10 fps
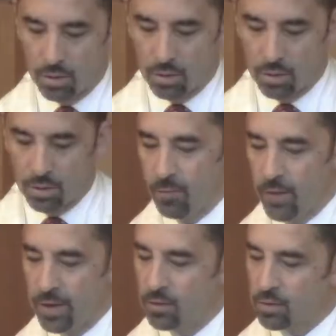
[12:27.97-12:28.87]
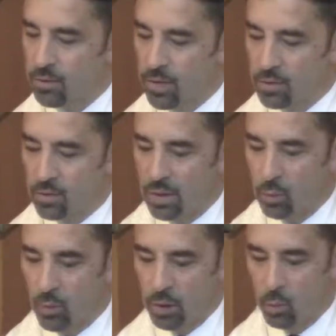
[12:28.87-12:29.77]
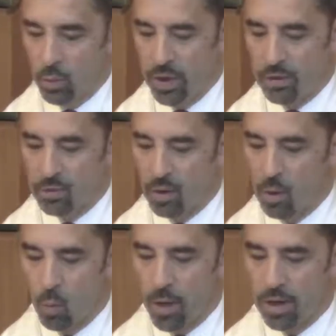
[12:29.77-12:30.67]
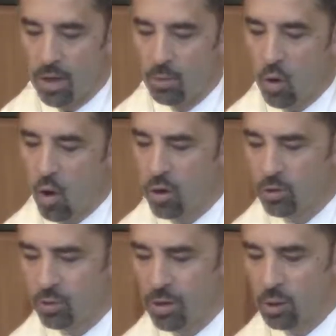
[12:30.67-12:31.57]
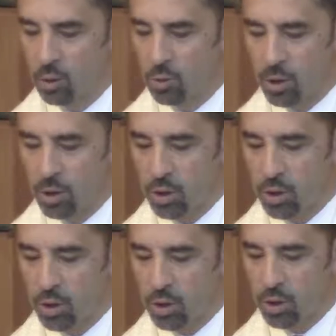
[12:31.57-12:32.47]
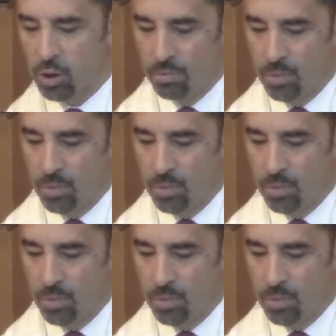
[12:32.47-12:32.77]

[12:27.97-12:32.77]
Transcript: The events of these simmering weeks are a wake-up call to our Jewish community.